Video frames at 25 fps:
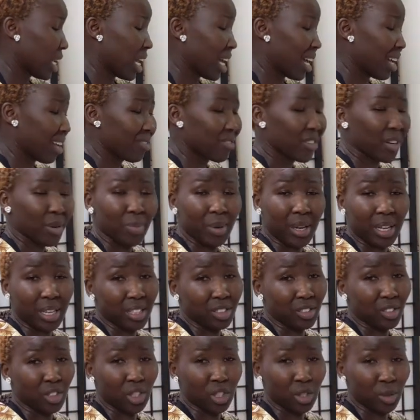
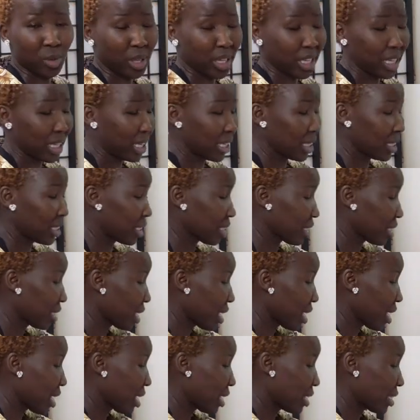Everybody's doing it.
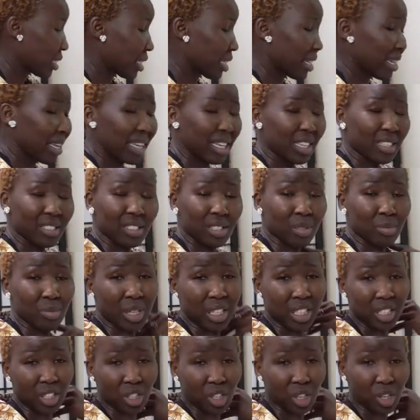The
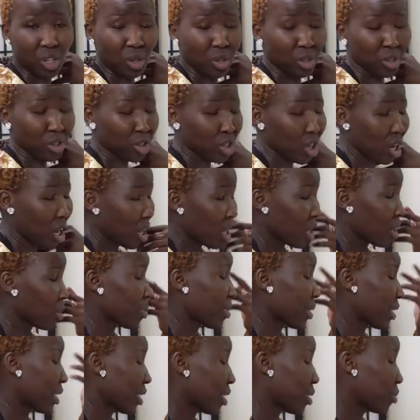asymmetrical
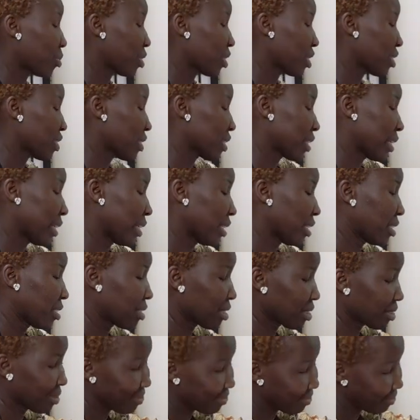top, and I'm just
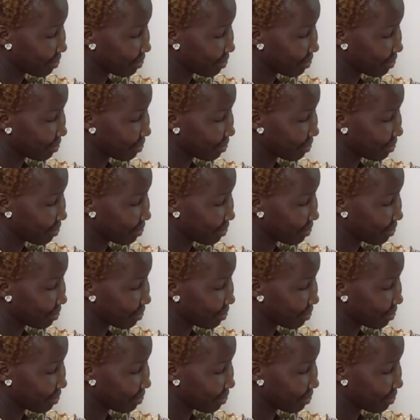like,